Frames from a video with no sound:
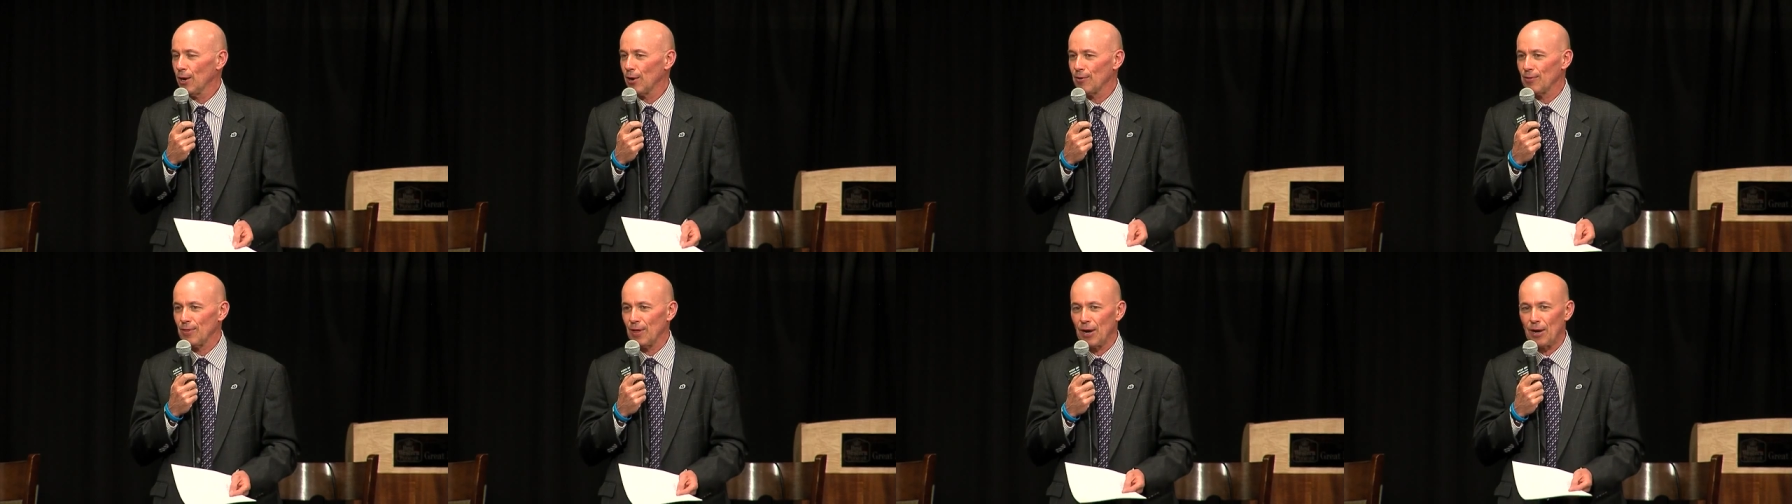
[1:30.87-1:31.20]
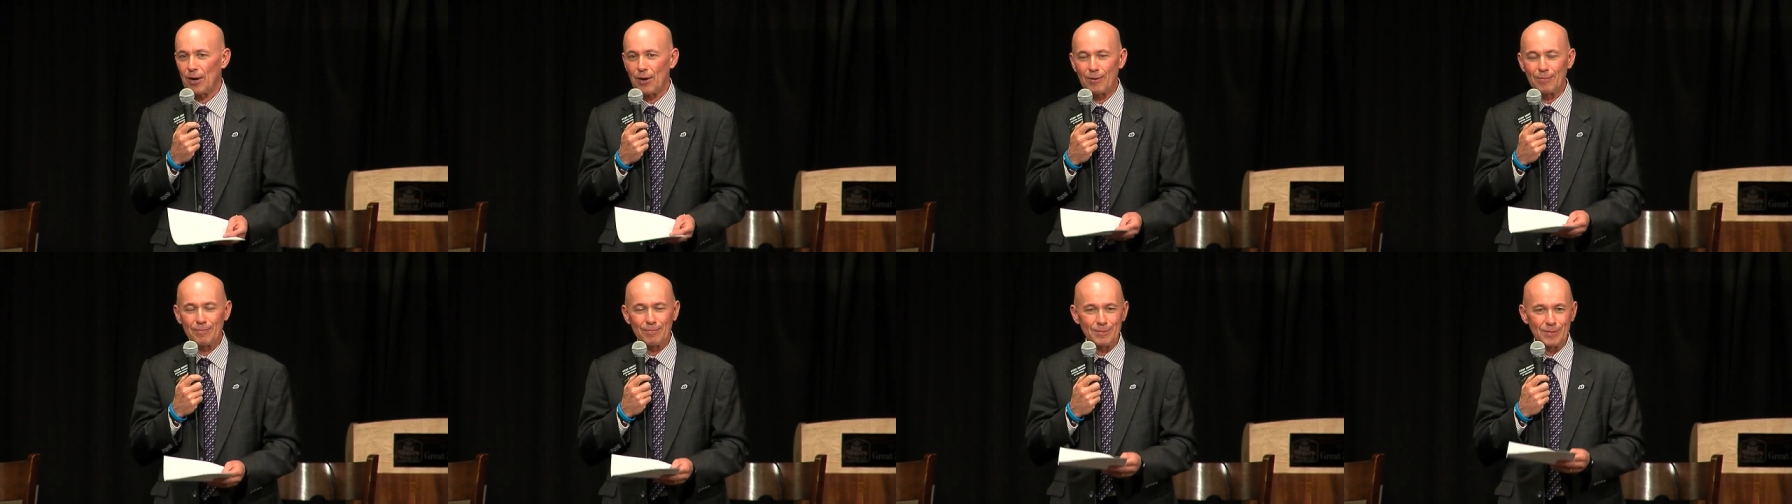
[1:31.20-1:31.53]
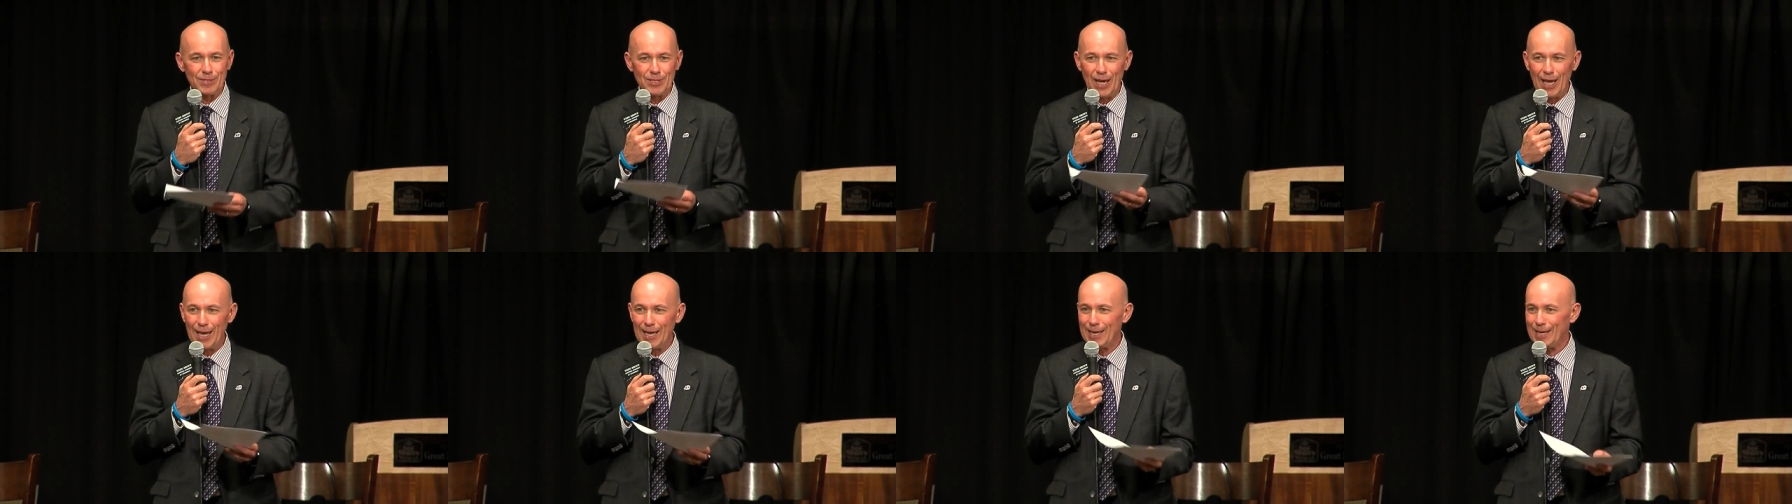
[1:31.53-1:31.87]
are there
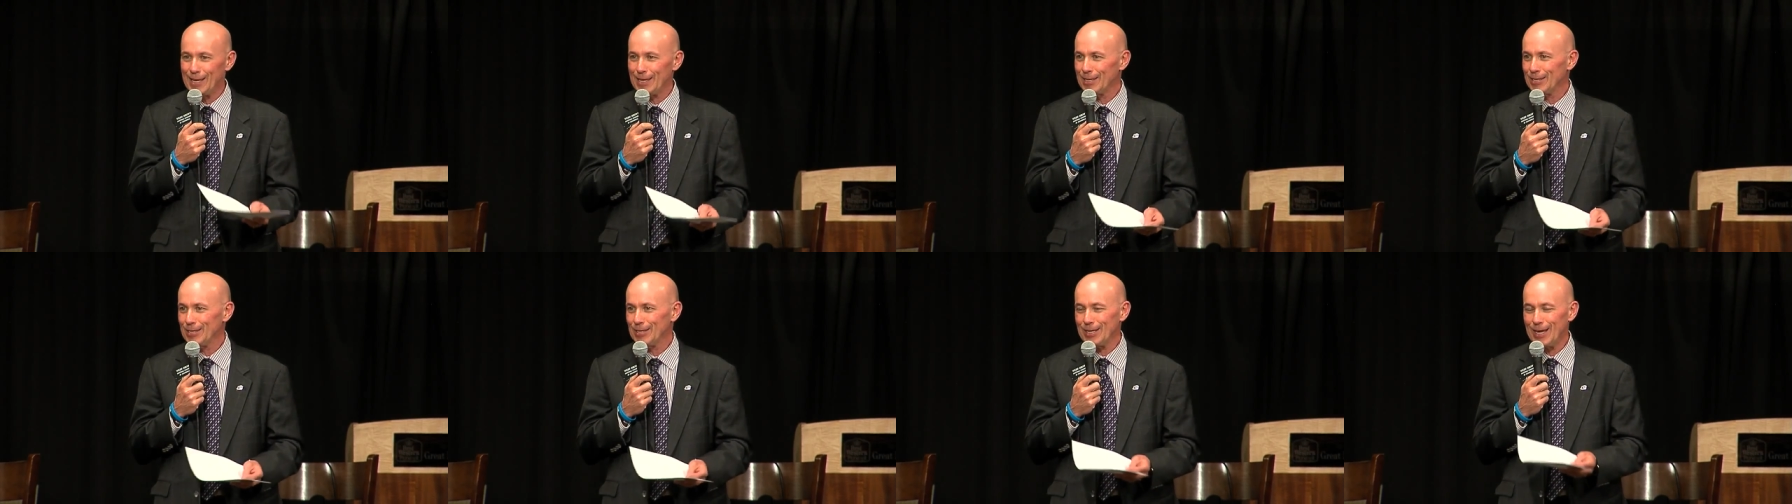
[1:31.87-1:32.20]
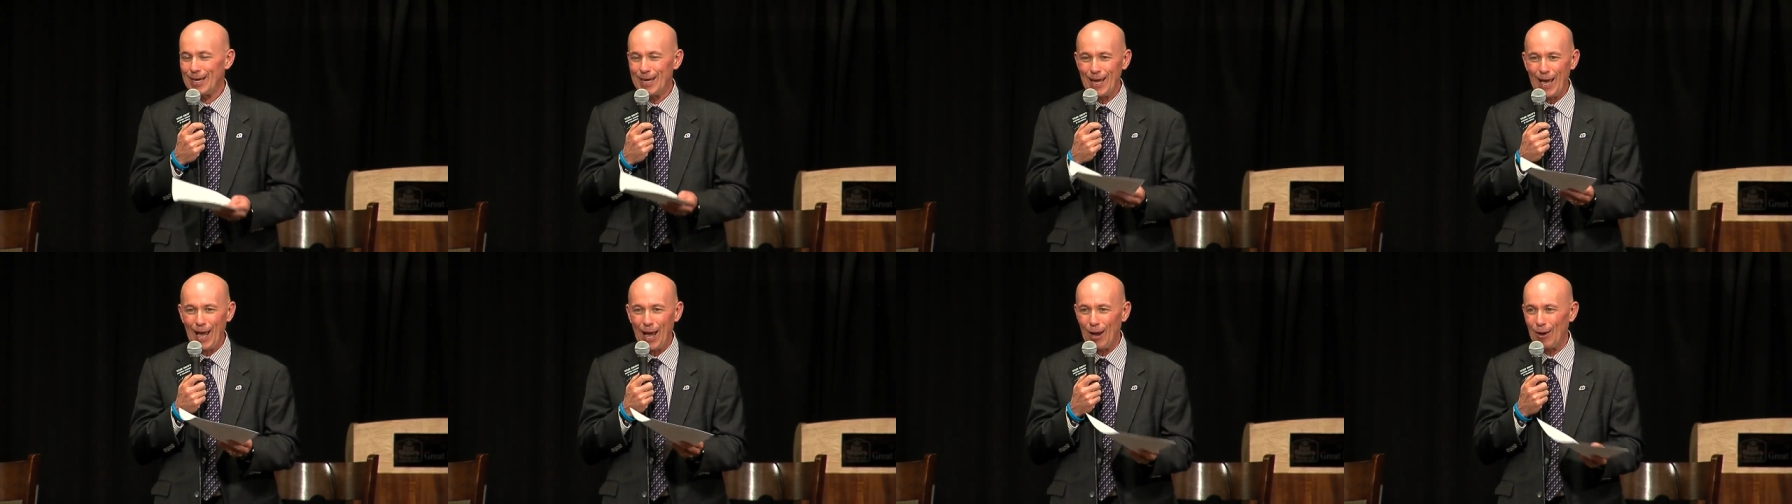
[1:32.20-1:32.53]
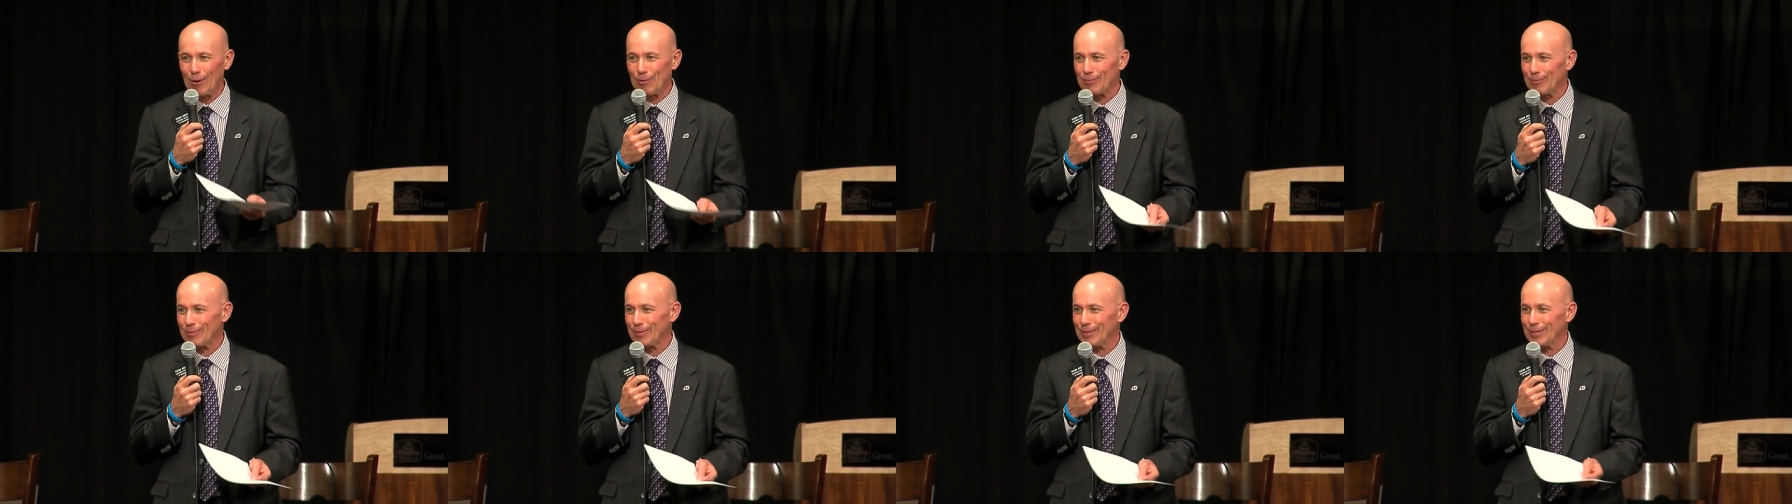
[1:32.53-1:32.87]
day in, day
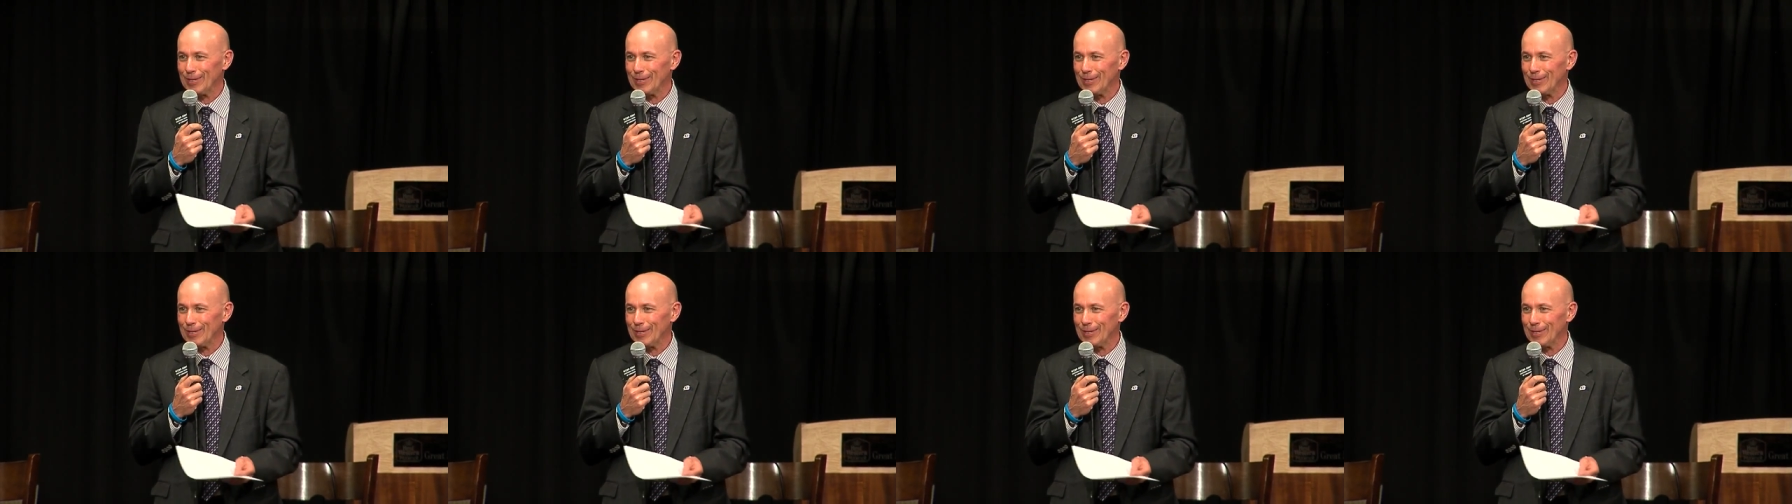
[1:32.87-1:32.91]
out,